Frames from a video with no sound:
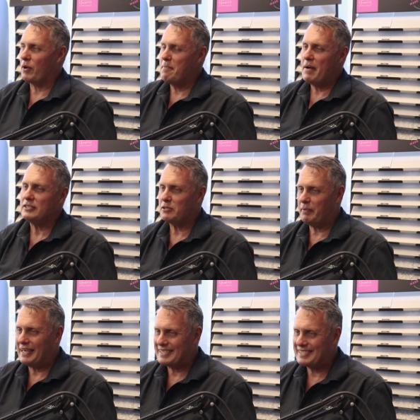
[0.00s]
We must
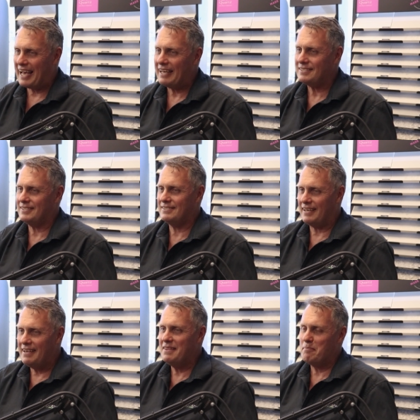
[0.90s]
be assassins
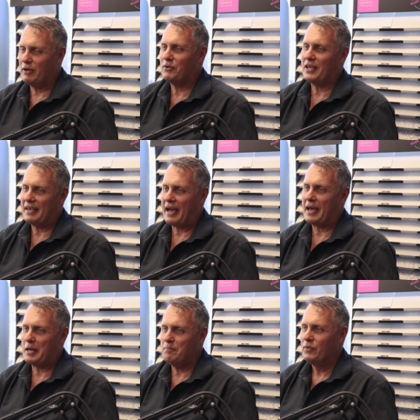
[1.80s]
in the building
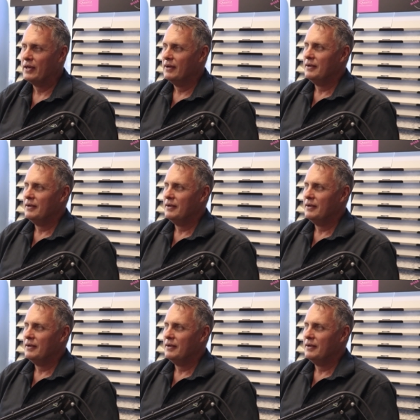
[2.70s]
game